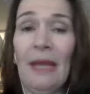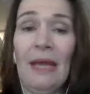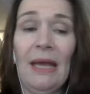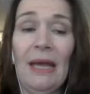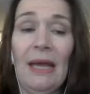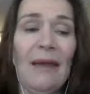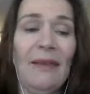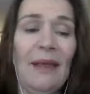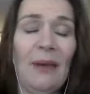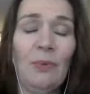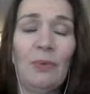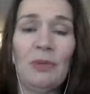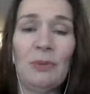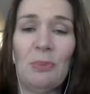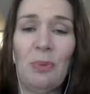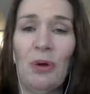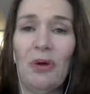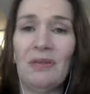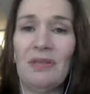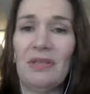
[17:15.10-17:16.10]
And that was a
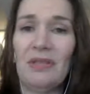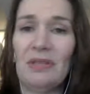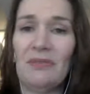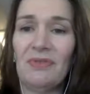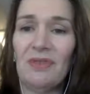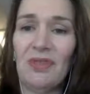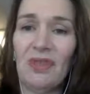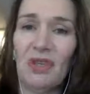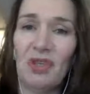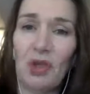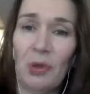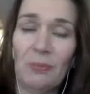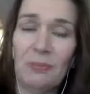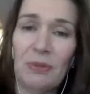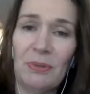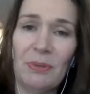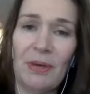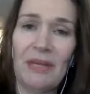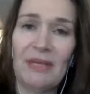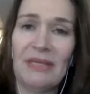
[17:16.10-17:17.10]
process of search
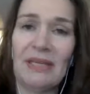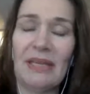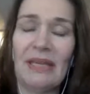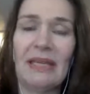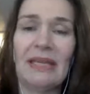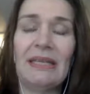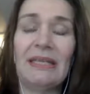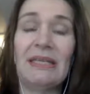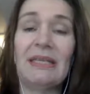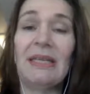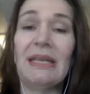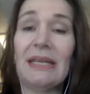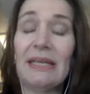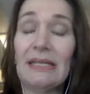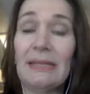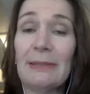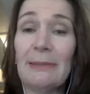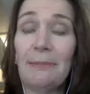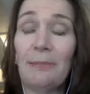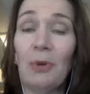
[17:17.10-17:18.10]
optimizing his
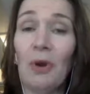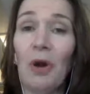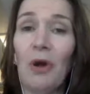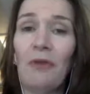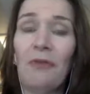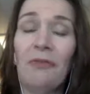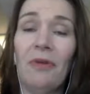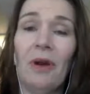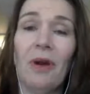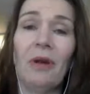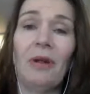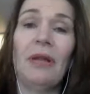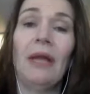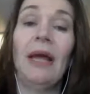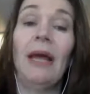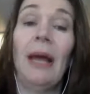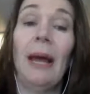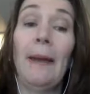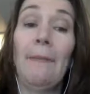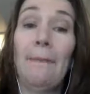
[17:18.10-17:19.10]
LinkedIn profile
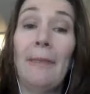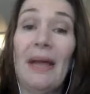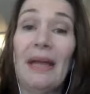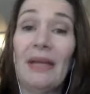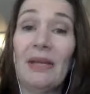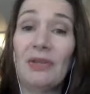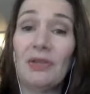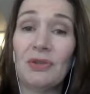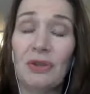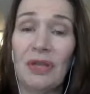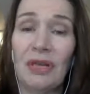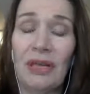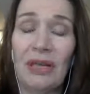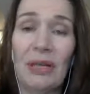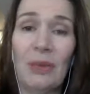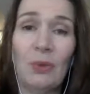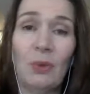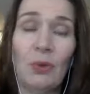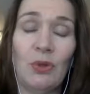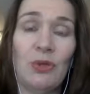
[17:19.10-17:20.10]
and making sure that
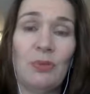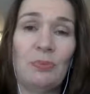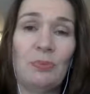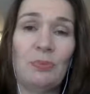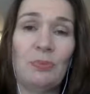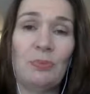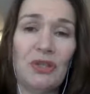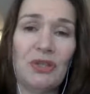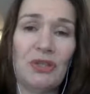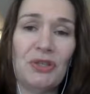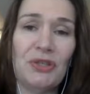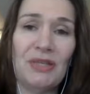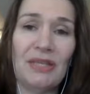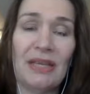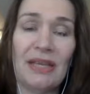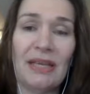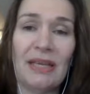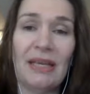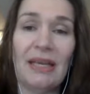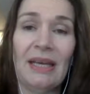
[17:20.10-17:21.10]
he was
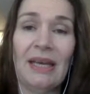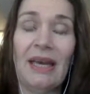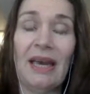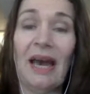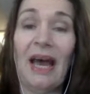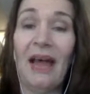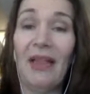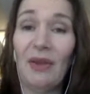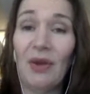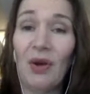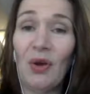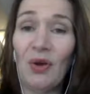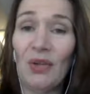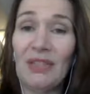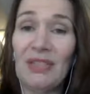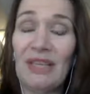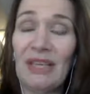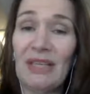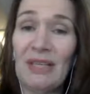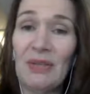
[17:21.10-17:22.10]
producing other
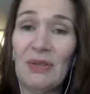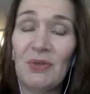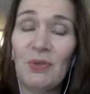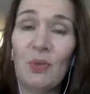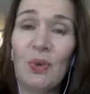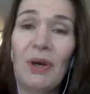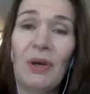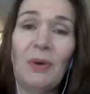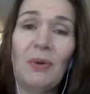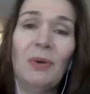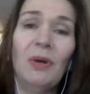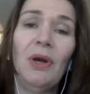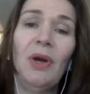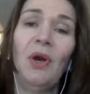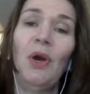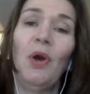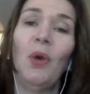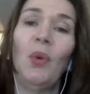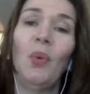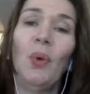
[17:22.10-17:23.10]
content as well,
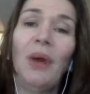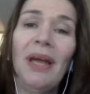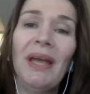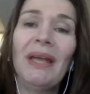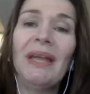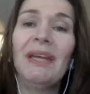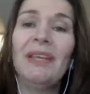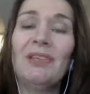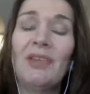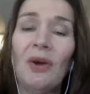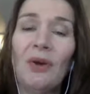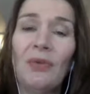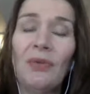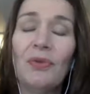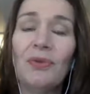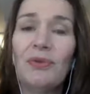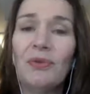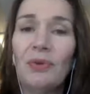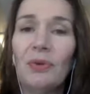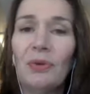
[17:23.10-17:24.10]
where he told
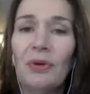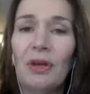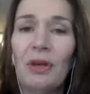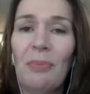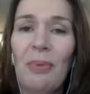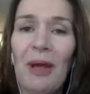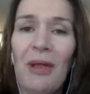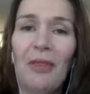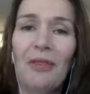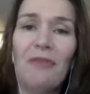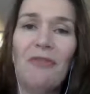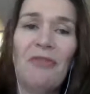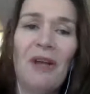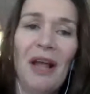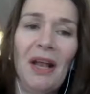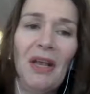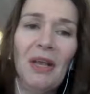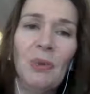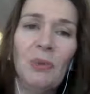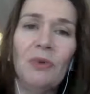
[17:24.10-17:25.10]
the story about the
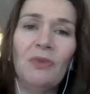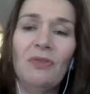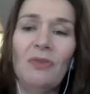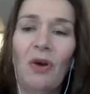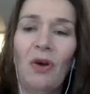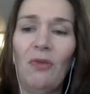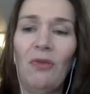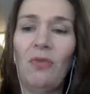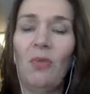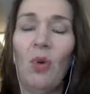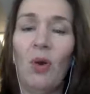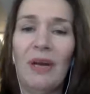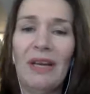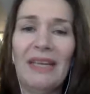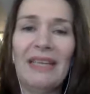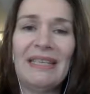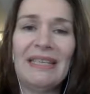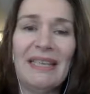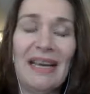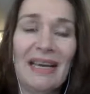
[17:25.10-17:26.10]
value of what
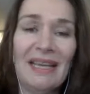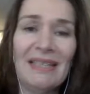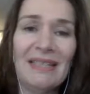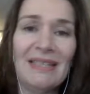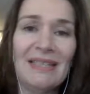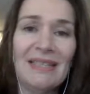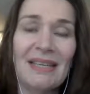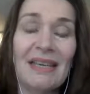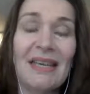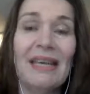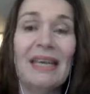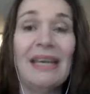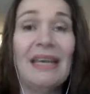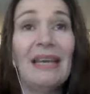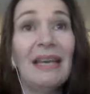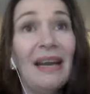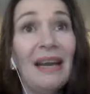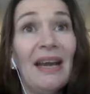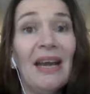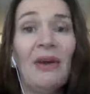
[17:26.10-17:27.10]
he does
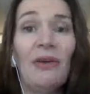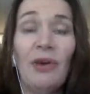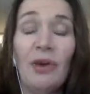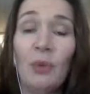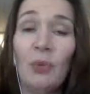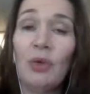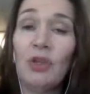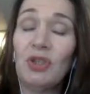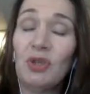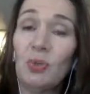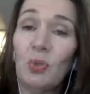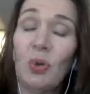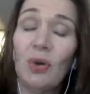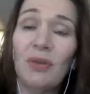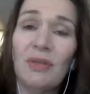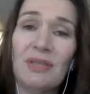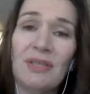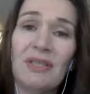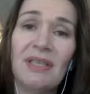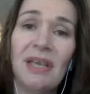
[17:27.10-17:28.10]
in an area which
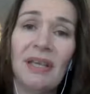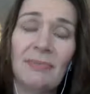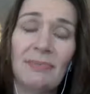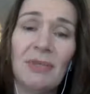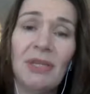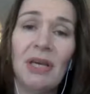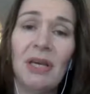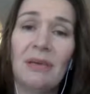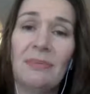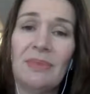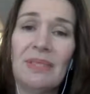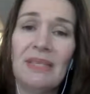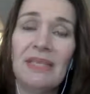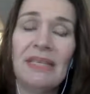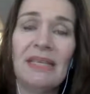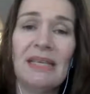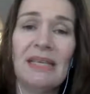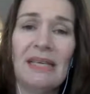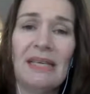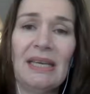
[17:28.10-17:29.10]
was sometimes
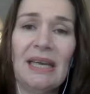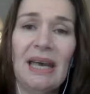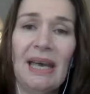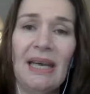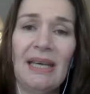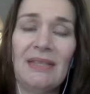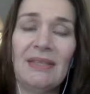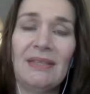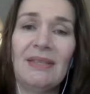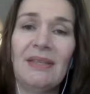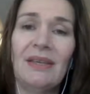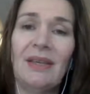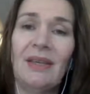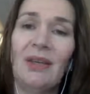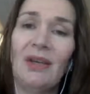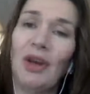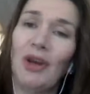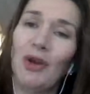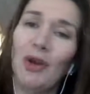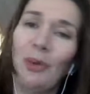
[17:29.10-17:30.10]
seen as
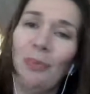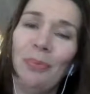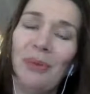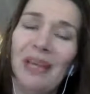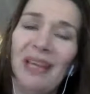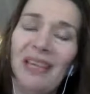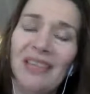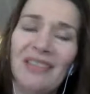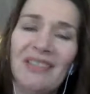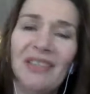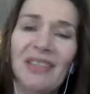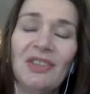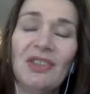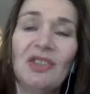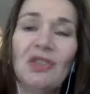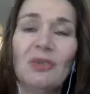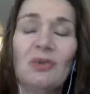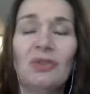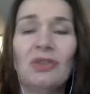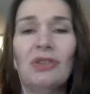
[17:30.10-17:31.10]
not being
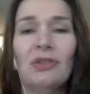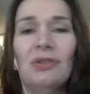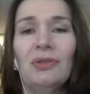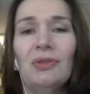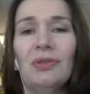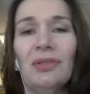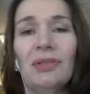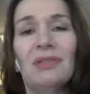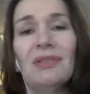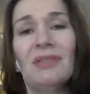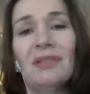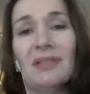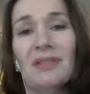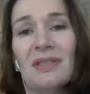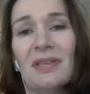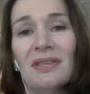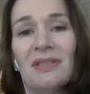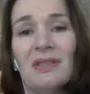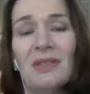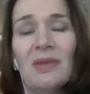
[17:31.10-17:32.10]
essential to the
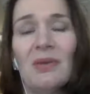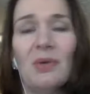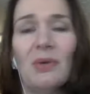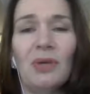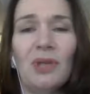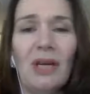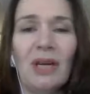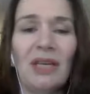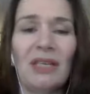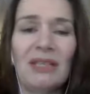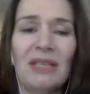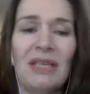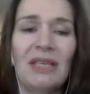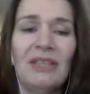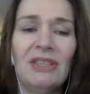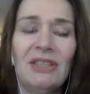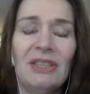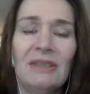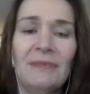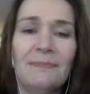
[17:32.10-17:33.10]
success of the
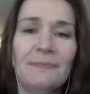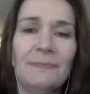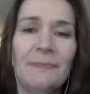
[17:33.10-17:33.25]
organisation.